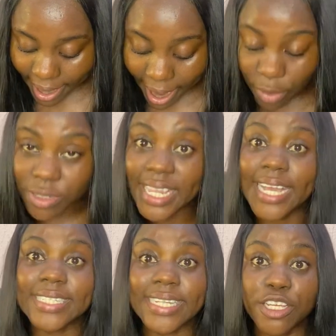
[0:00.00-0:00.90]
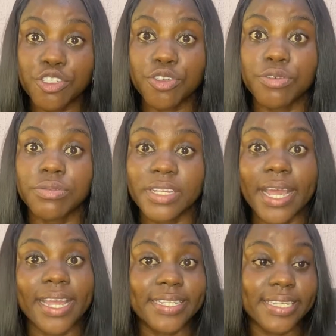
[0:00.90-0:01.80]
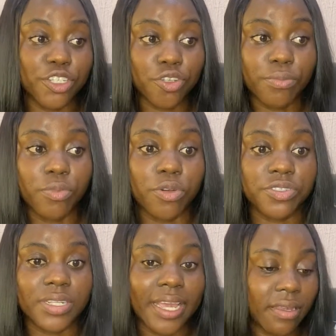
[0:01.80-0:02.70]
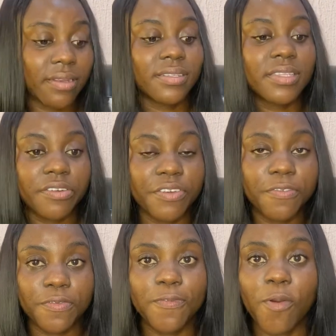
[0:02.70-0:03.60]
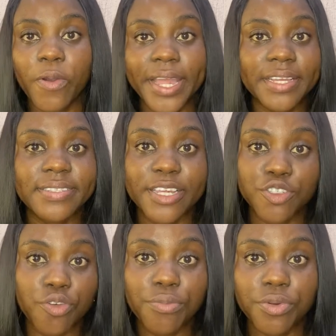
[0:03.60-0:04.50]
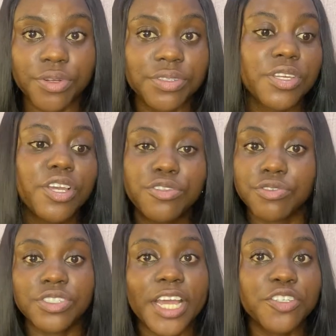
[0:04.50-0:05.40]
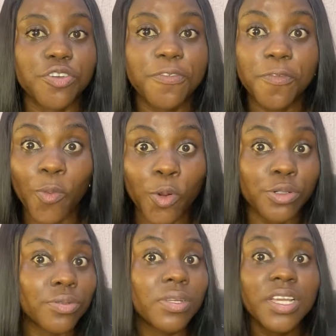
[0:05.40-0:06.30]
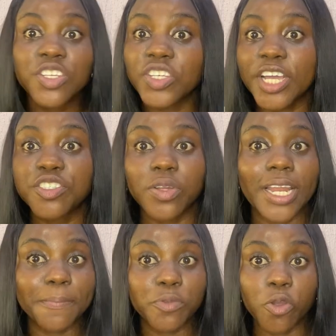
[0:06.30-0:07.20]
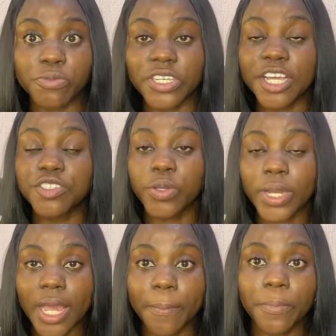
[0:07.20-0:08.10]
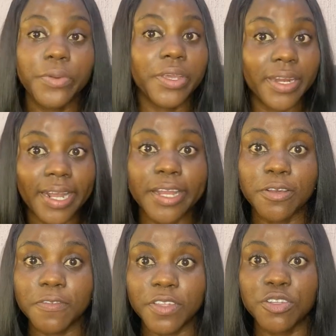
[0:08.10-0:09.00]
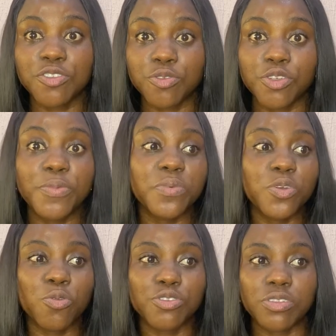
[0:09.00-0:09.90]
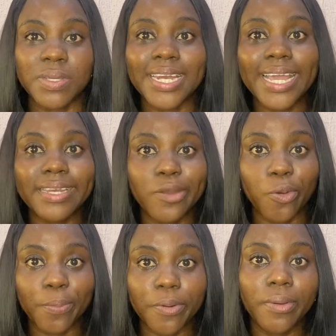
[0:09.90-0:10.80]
I wrote extension. Yeah, extension box, like 3-4 extension box to charge your phone, charge your laptop, charge your lamp. You get that kind of thing. So if you don't want to be lining up